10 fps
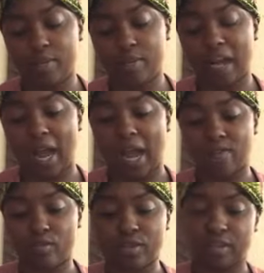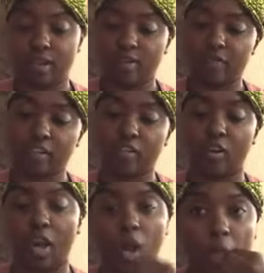MacGyver it and
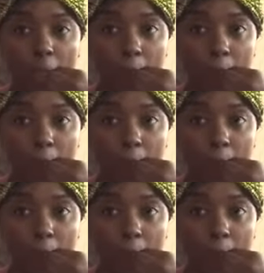figure out